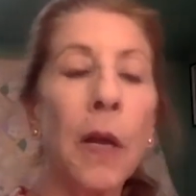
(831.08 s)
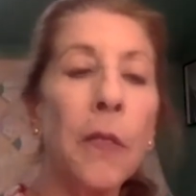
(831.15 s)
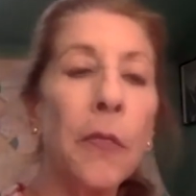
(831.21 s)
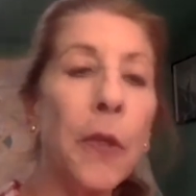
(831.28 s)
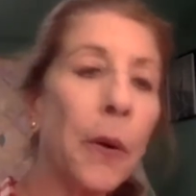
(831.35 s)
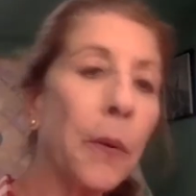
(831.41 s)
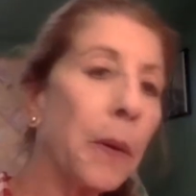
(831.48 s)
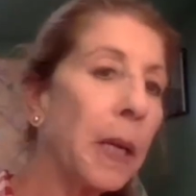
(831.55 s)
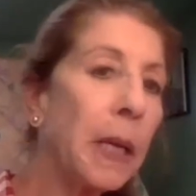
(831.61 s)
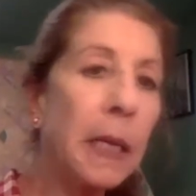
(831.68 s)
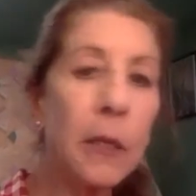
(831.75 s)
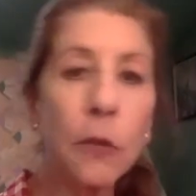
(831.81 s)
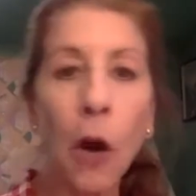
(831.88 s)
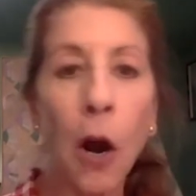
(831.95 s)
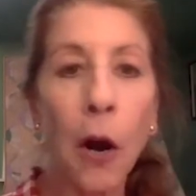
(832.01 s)
there
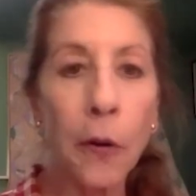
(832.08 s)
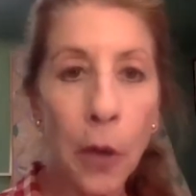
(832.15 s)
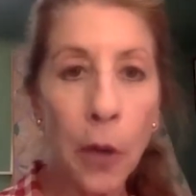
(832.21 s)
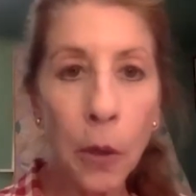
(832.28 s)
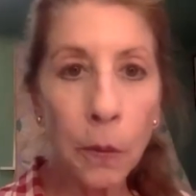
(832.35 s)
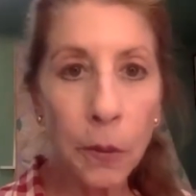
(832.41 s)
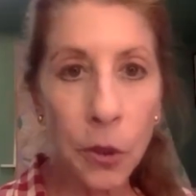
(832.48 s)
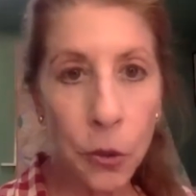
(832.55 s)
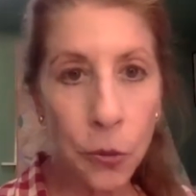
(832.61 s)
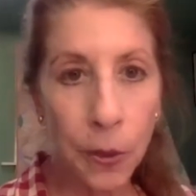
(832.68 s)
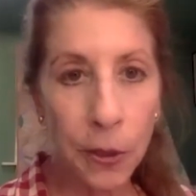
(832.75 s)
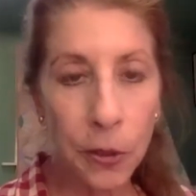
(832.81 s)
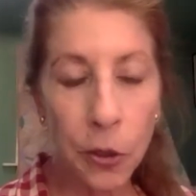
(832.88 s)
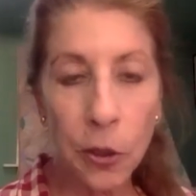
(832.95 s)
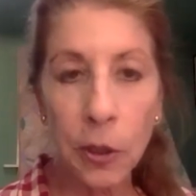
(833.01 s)
are no
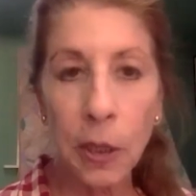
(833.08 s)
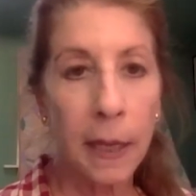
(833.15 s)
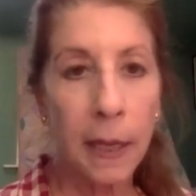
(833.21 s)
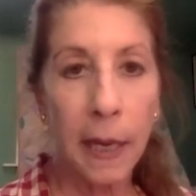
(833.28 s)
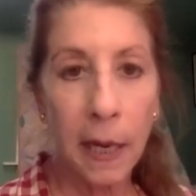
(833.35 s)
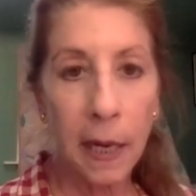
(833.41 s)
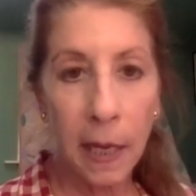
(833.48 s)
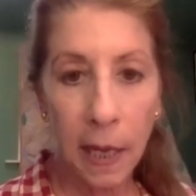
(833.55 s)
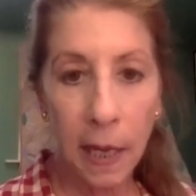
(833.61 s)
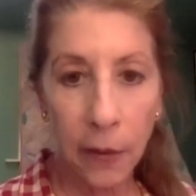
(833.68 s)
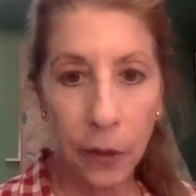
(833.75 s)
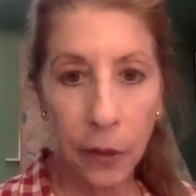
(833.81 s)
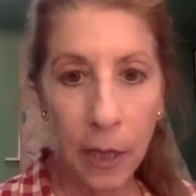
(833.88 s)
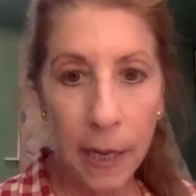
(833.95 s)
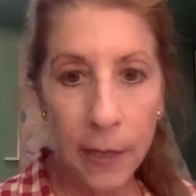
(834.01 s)
restrictions on any
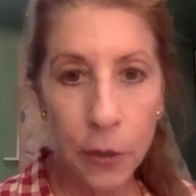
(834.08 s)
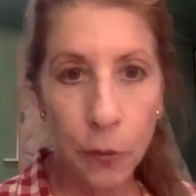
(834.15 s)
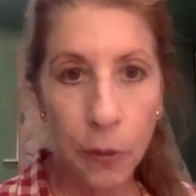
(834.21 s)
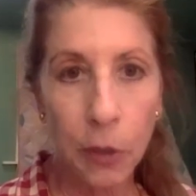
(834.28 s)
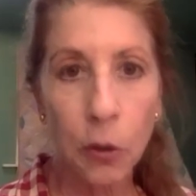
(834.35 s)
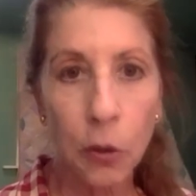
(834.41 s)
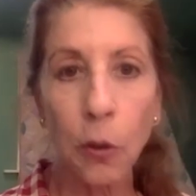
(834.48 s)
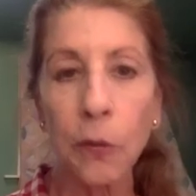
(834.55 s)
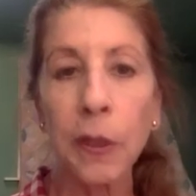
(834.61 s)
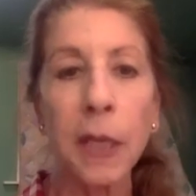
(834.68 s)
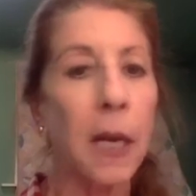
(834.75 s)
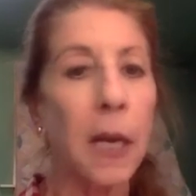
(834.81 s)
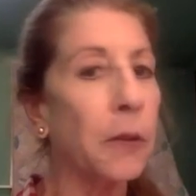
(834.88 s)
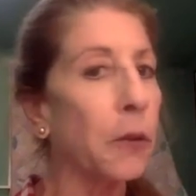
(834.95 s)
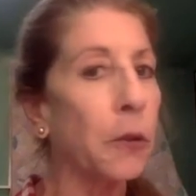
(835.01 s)
other country. So the
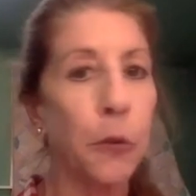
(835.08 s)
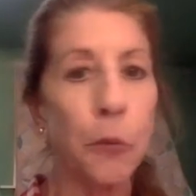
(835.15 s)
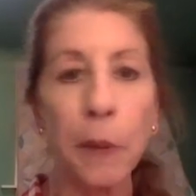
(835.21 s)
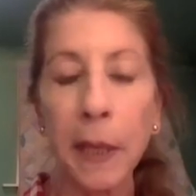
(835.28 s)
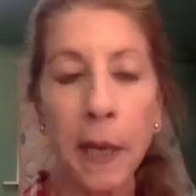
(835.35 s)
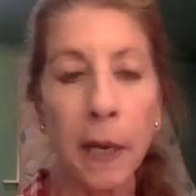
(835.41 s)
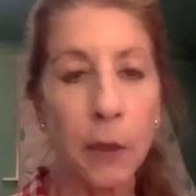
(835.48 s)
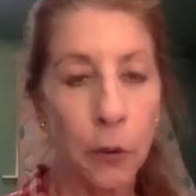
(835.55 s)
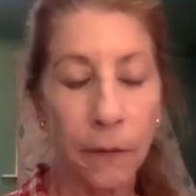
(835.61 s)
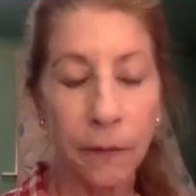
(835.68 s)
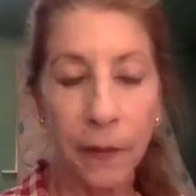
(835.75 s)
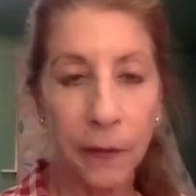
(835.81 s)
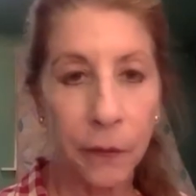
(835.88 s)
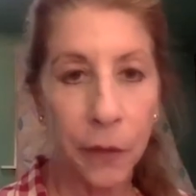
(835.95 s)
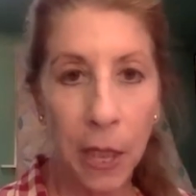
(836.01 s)
other
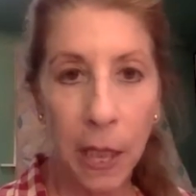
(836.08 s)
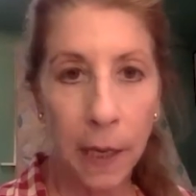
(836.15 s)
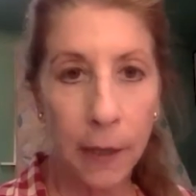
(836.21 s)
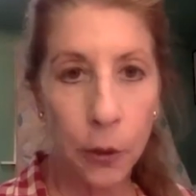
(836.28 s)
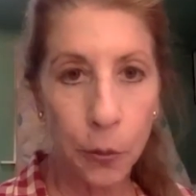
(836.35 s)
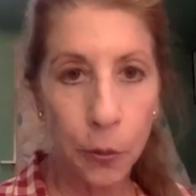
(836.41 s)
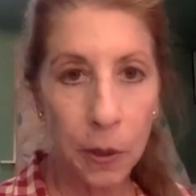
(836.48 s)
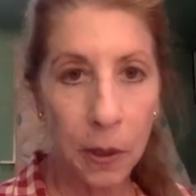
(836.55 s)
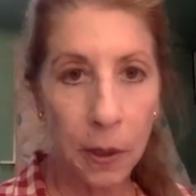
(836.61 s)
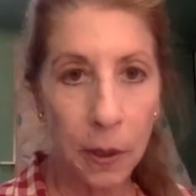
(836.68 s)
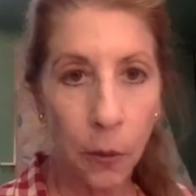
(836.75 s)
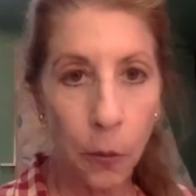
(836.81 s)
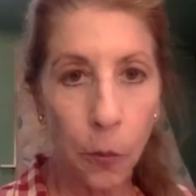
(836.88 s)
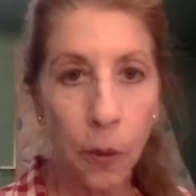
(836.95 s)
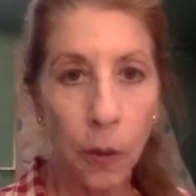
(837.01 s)
350 countries in
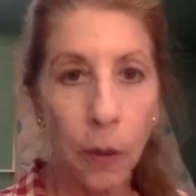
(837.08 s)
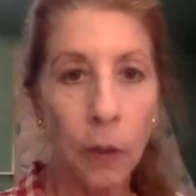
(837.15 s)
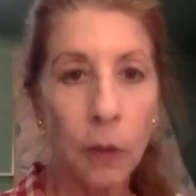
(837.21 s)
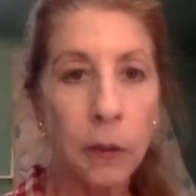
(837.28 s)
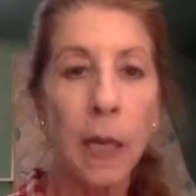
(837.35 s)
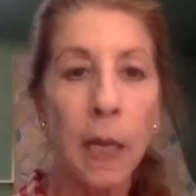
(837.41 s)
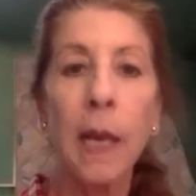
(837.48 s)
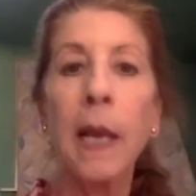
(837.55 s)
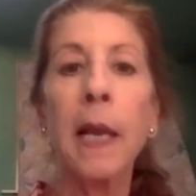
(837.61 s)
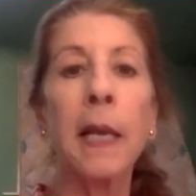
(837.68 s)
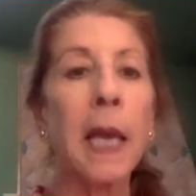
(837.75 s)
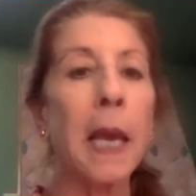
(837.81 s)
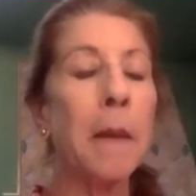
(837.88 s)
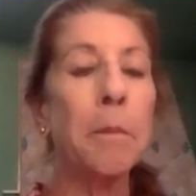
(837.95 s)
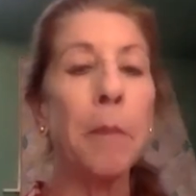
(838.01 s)
the world
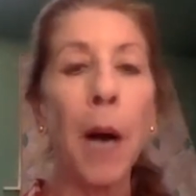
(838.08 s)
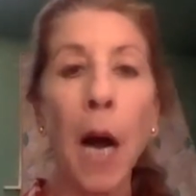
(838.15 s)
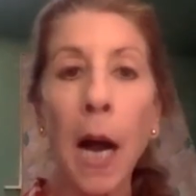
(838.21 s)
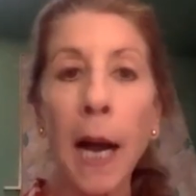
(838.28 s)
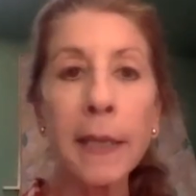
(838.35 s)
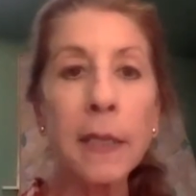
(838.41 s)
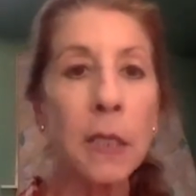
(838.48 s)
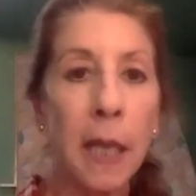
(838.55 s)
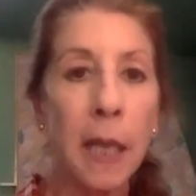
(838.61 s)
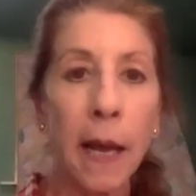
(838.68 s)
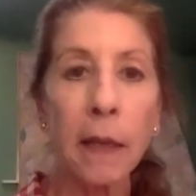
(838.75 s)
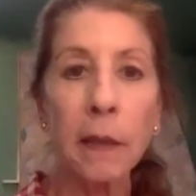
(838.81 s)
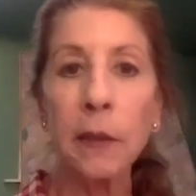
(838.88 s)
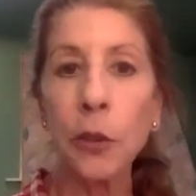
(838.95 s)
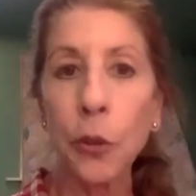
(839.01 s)
can buy,
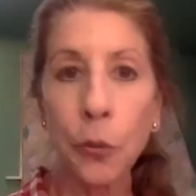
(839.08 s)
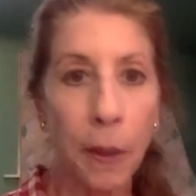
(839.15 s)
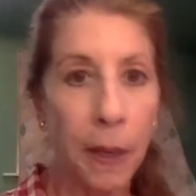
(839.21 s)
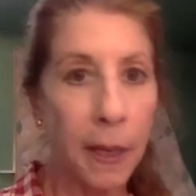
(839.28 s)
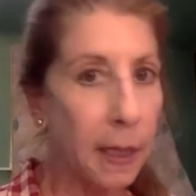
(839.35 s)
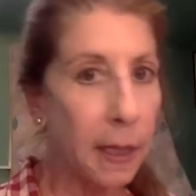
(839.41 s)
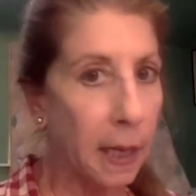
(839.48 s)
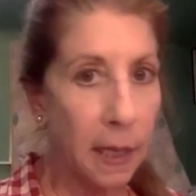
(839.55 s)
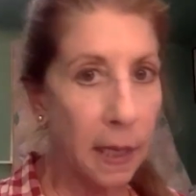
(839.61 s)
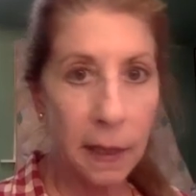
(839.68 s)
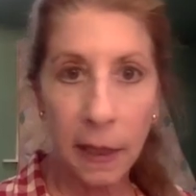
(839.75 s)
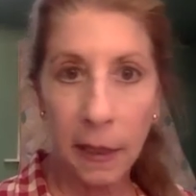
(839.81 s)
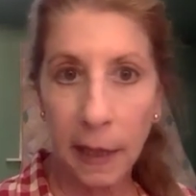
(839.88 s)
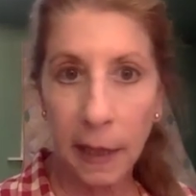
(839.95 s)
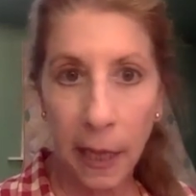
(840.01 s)
sell, and trade
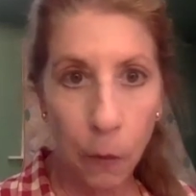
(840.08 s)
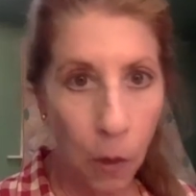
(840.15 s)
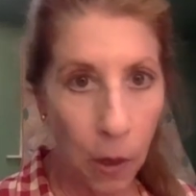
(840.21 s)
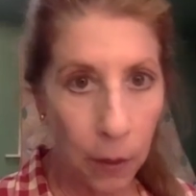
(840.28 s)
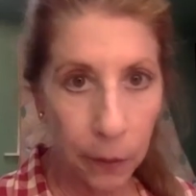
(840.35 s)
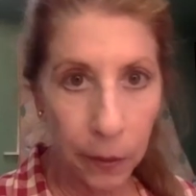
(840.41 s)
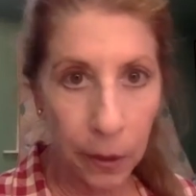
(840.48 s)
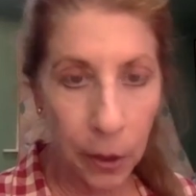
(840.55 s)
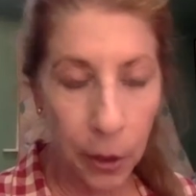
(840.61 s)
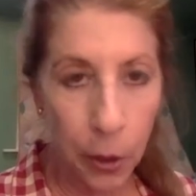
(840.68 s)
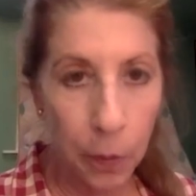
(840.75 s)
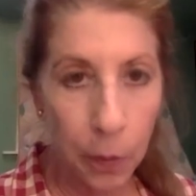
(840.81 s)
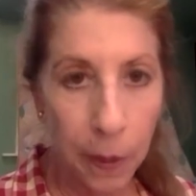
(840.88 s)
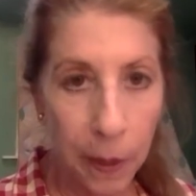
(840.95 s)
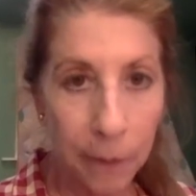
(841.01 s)
anything they want with
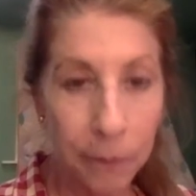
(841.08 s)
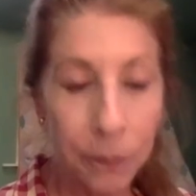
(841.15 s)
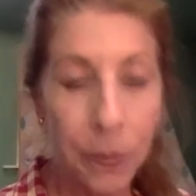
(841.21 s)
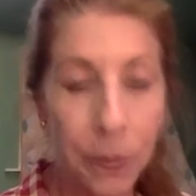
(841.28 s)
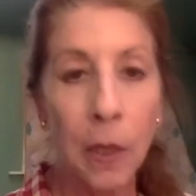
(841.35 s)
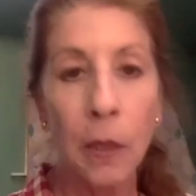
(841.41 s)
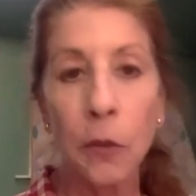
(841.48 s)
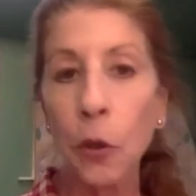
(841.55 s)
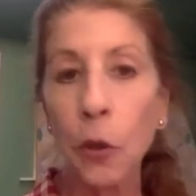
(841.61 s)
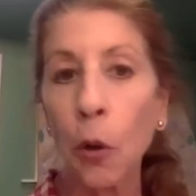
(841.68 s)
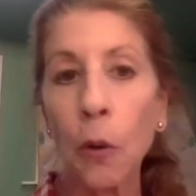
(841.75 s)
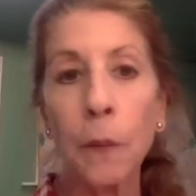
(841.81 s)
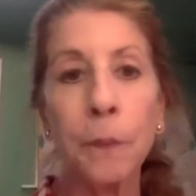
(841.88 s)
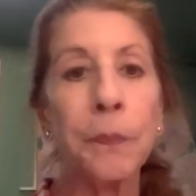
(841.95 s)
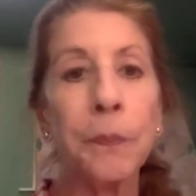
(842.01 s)
Cuba.
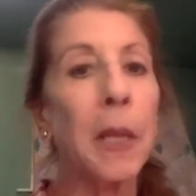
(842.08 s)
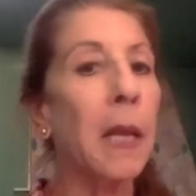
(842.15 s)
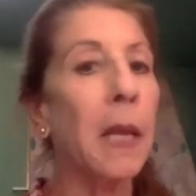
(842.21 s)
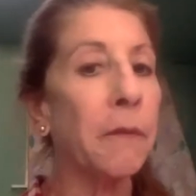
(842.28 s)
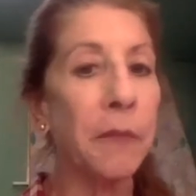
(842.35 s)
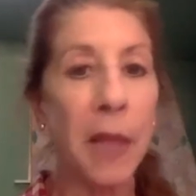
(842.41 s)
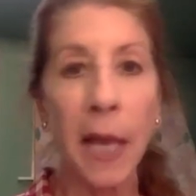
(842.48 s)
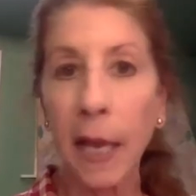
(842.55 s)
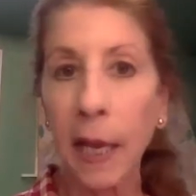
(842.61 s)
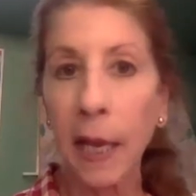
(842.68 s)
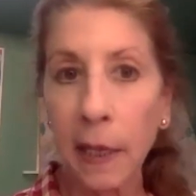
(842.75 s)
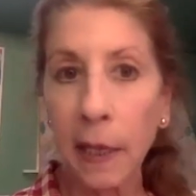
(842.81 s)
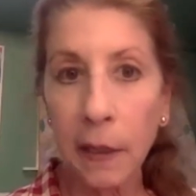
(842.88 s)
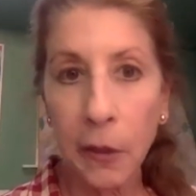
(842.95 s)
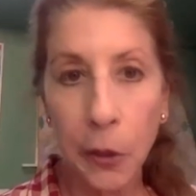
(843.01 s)
So if
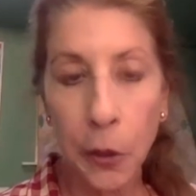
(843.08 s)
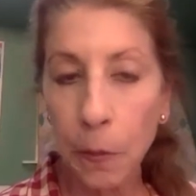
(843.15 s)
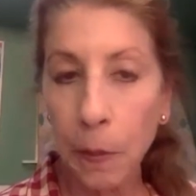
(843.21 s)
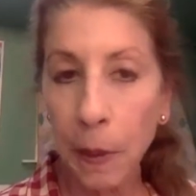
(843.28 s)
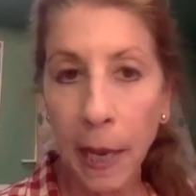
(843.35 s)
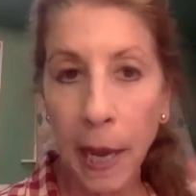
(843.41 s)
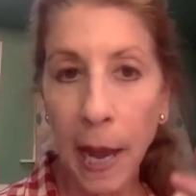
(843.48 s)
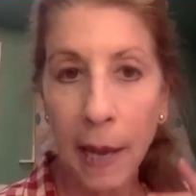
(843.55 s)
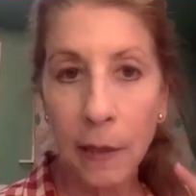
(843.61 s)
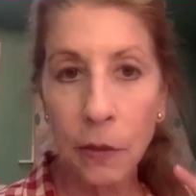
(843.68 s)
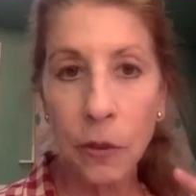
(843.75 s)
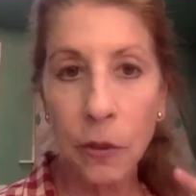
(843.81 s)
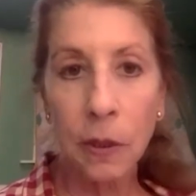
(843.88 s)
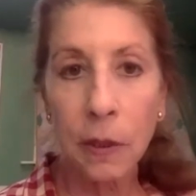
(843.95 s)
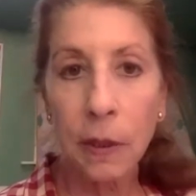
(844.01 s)
Cuba
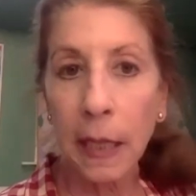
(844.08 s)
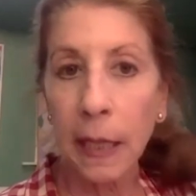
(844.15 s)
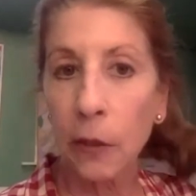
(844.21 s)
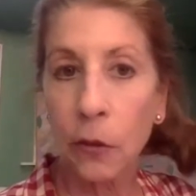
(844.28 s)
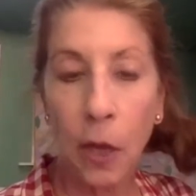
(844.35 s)
has things